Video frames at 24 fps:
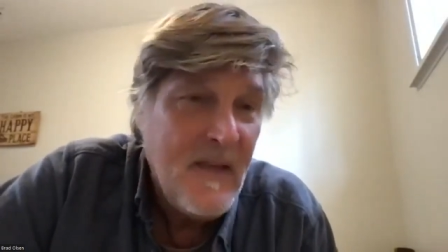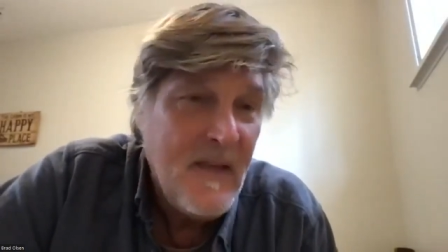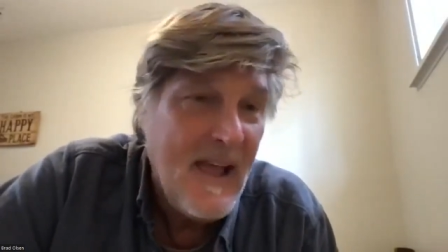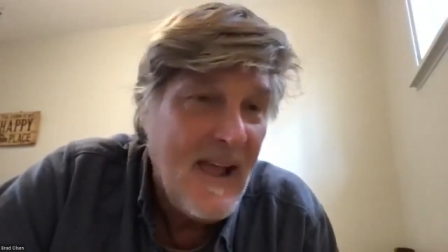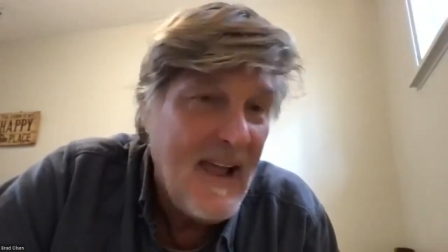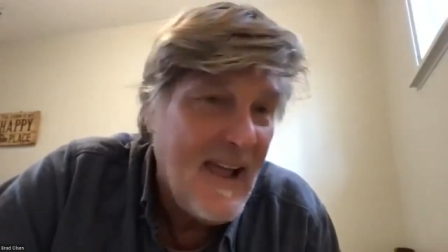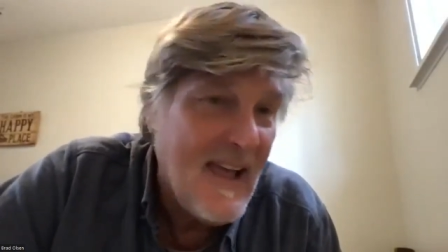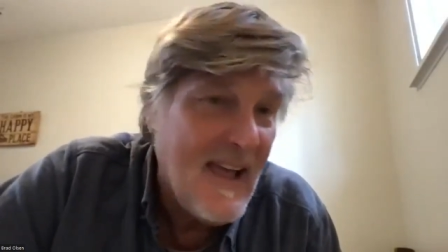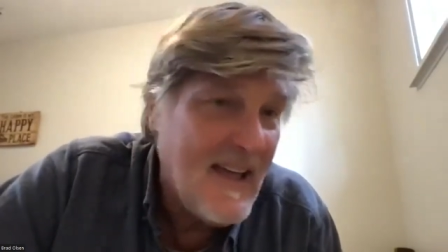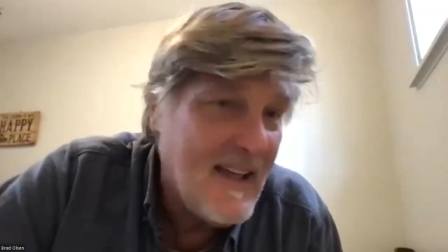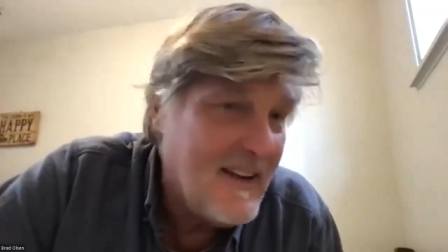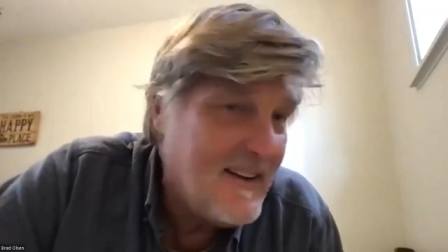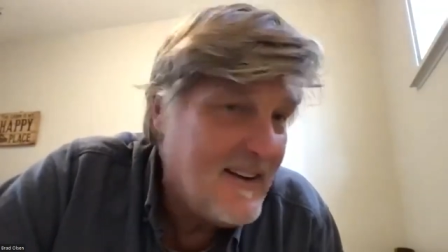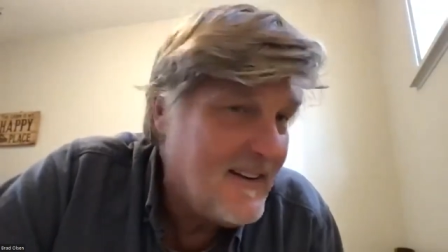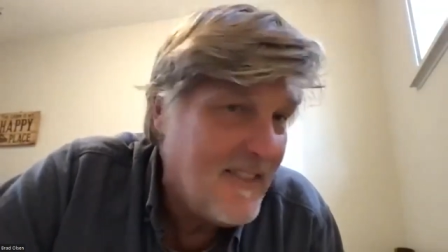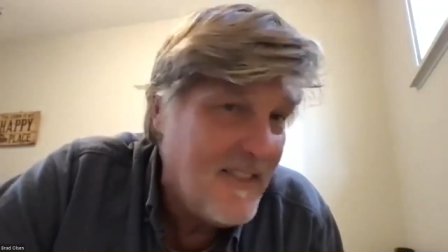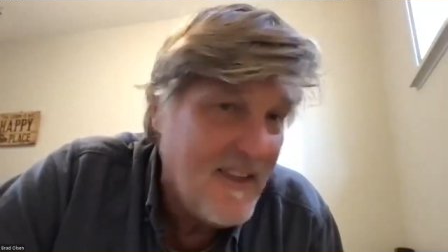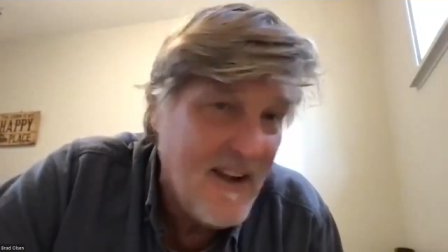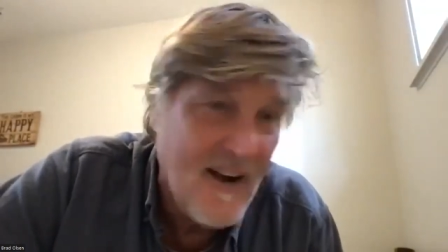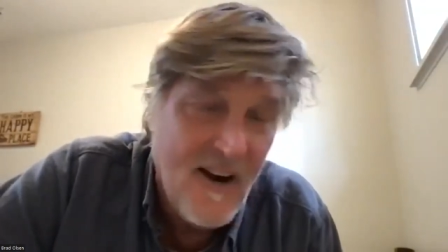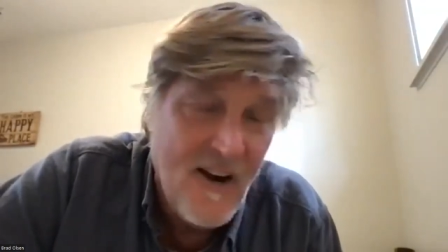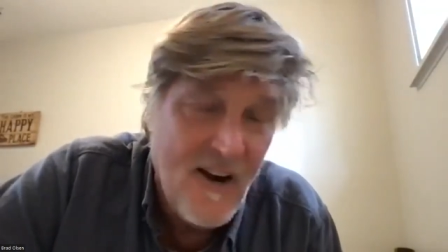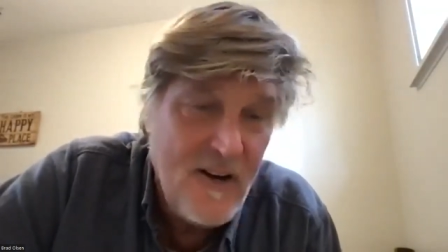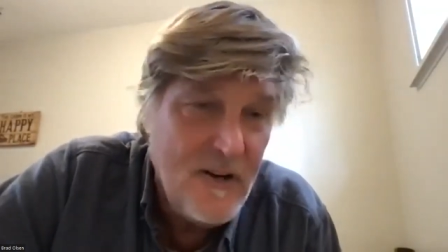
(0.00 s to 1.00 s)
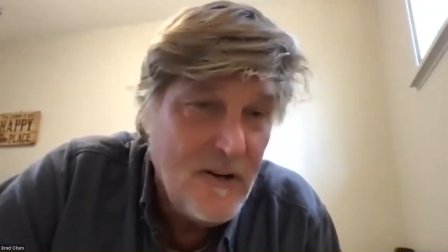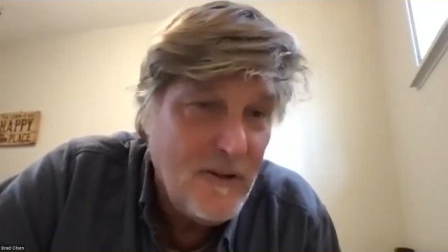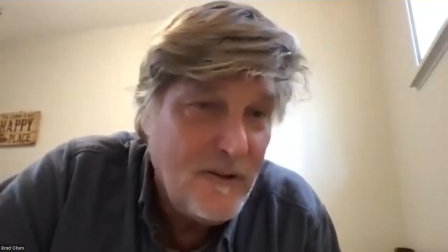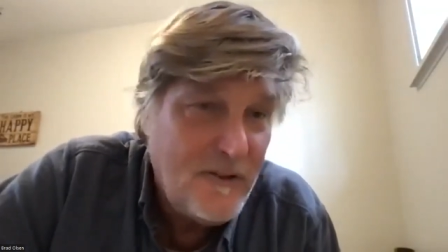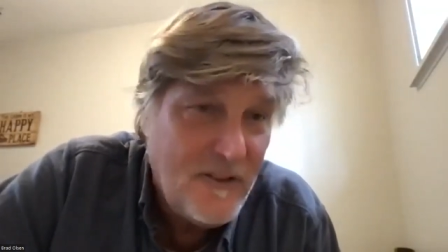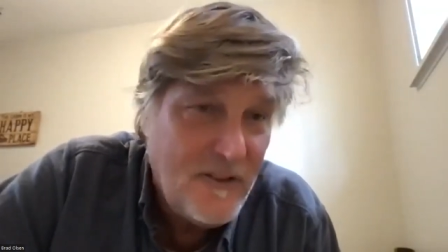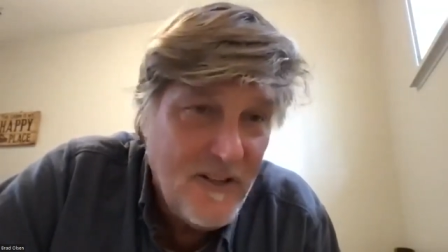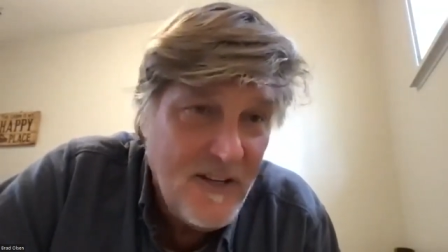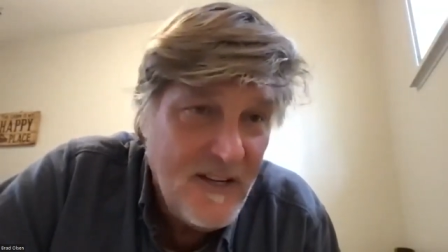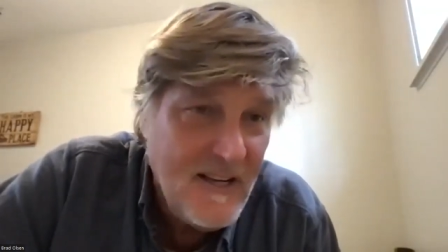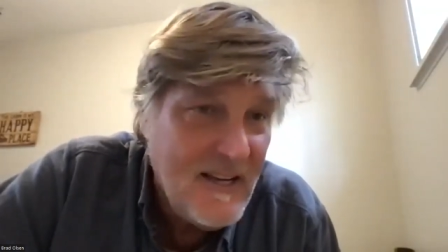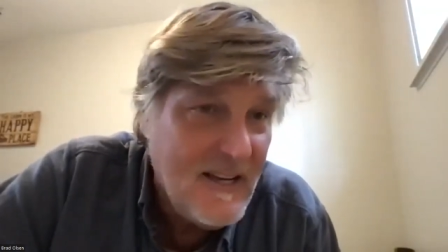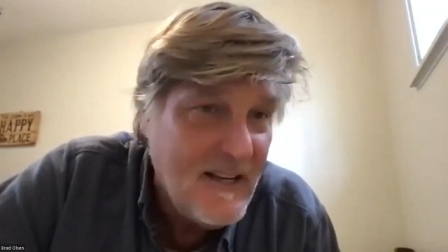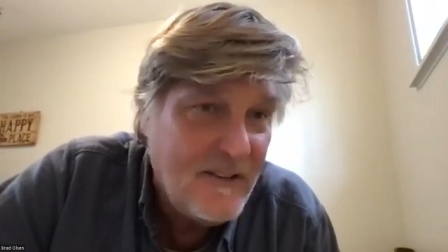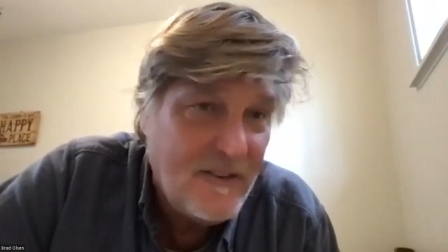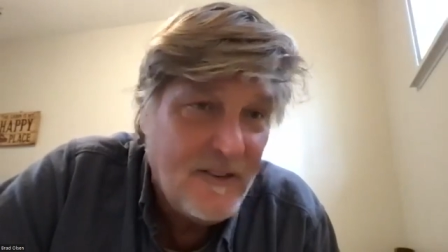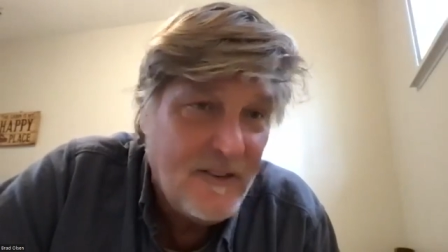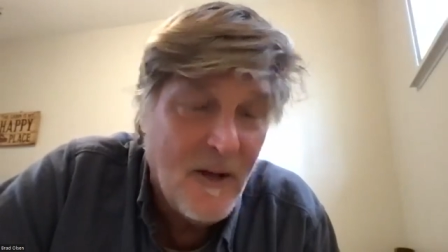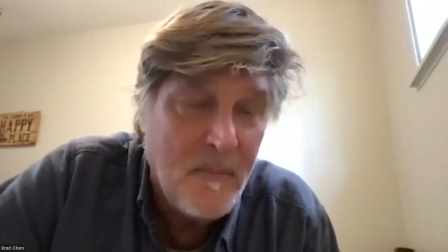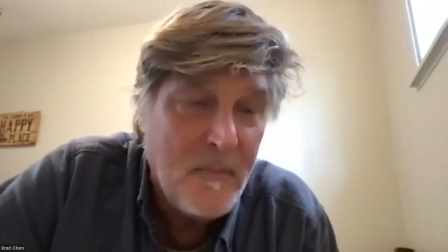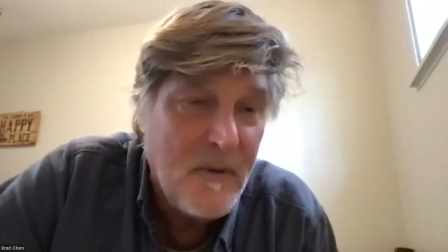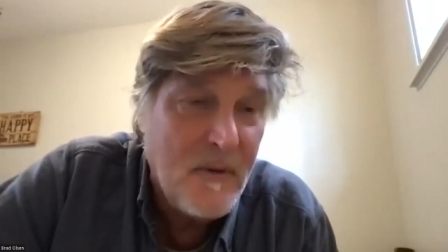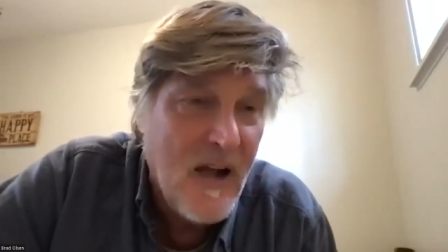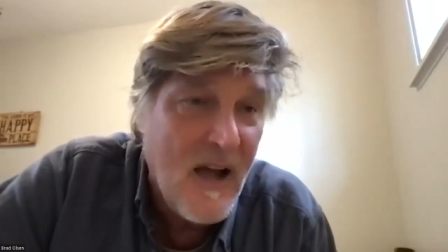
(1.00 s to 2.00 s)
And there you see
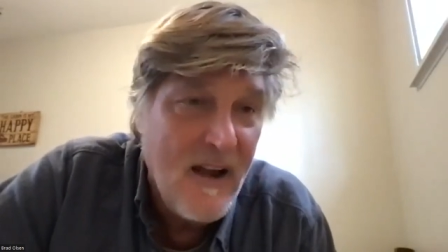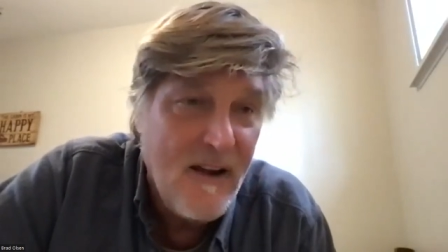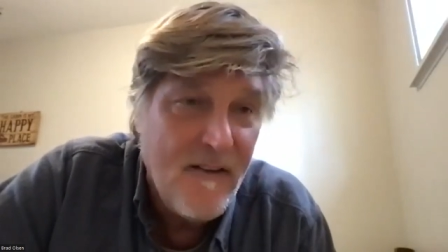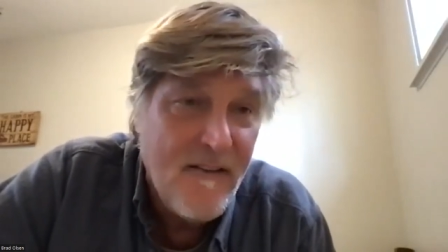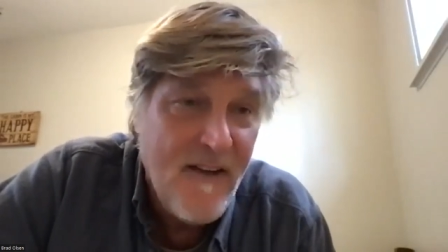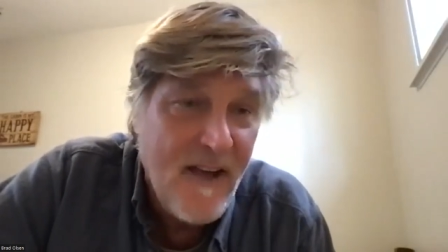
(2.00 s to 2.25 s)
some kind